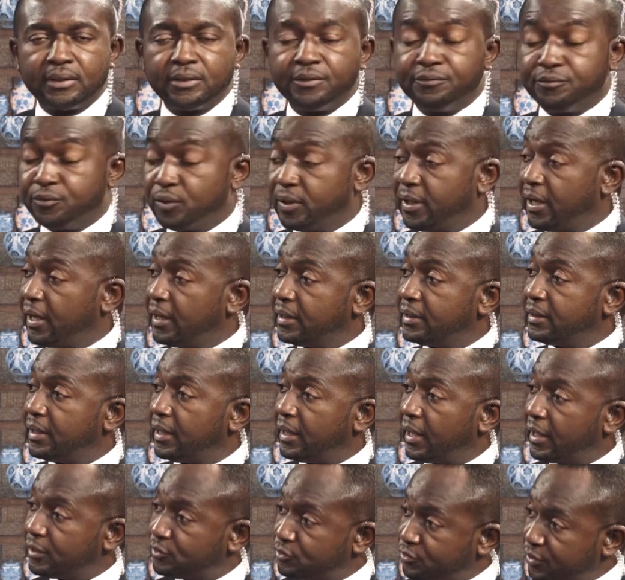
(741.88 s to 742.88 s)
And if we can
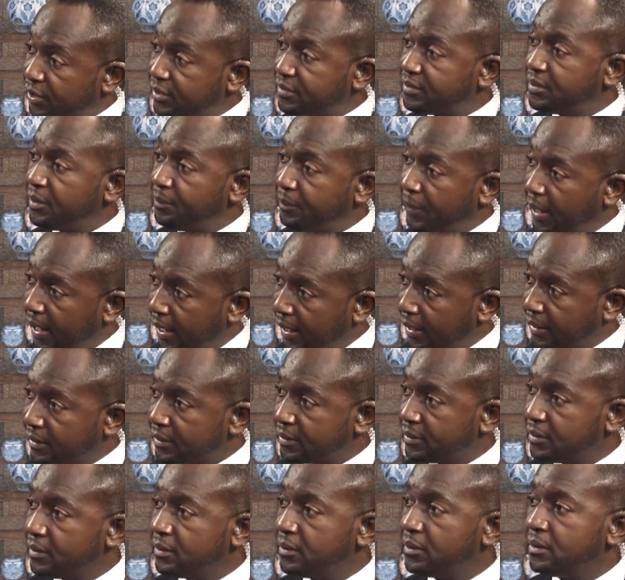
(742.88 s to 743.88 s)
address the
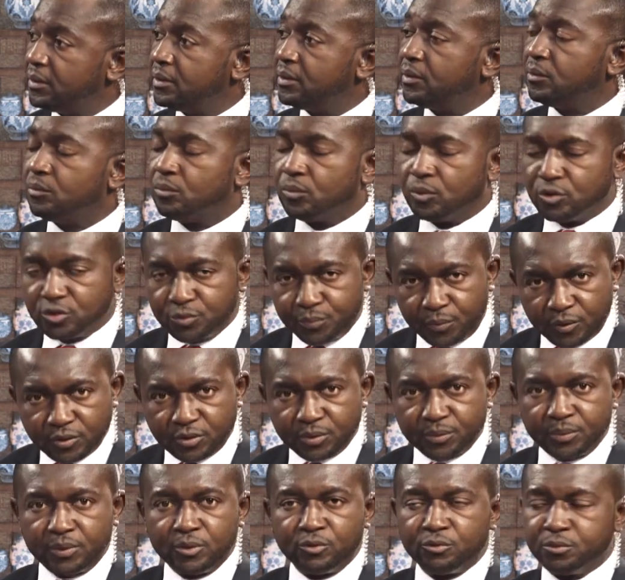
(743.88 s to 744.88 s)
mind, most
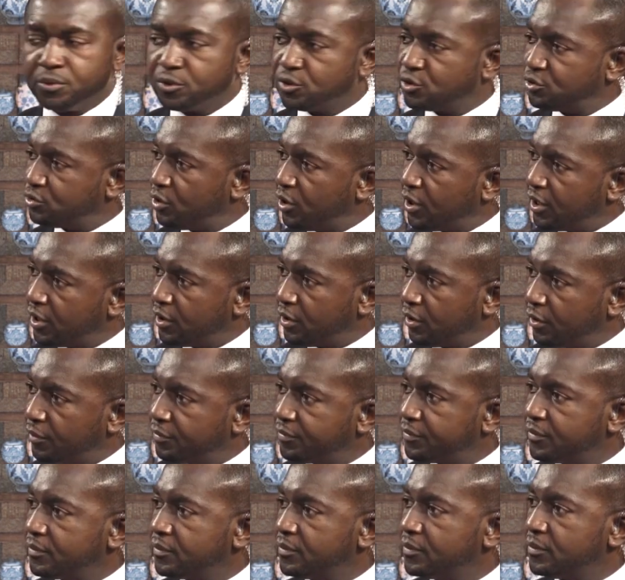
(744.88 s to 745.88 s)
possibly we'll be strong enough
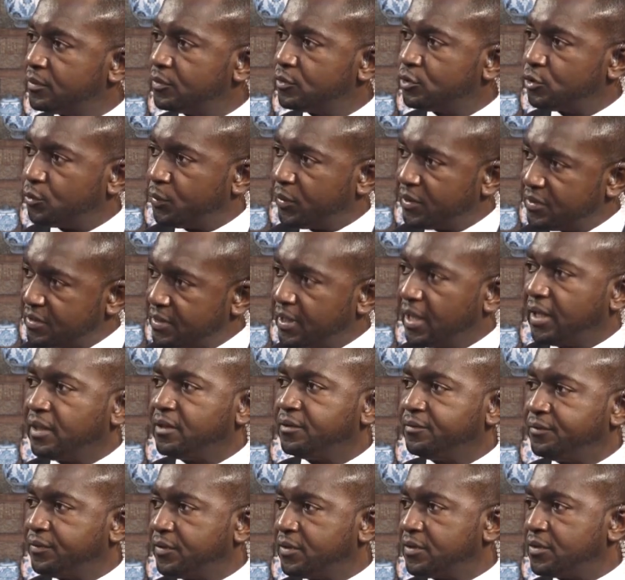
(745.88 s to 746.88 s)
to withstand
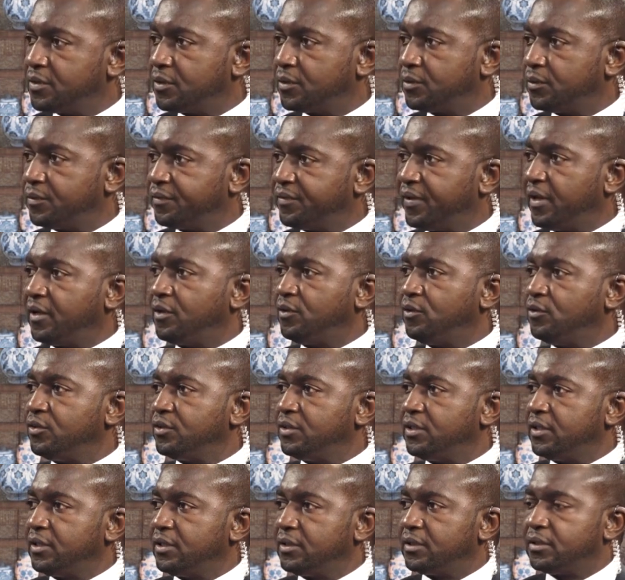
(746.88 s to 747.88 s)
the physical. Thank you
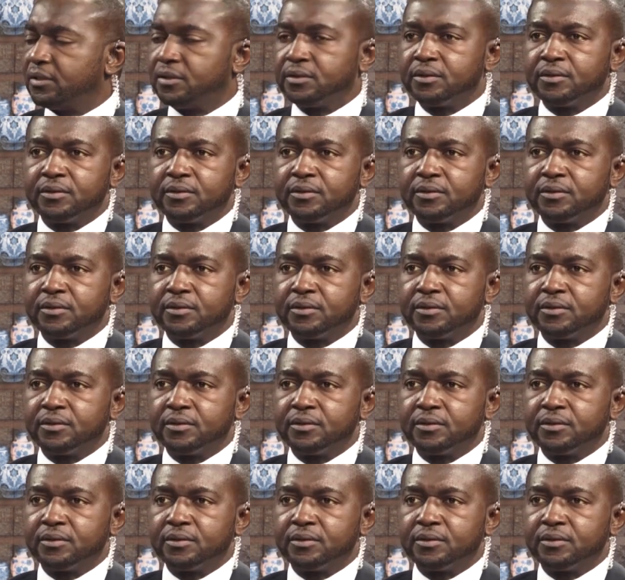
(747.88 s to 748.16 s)
indeed.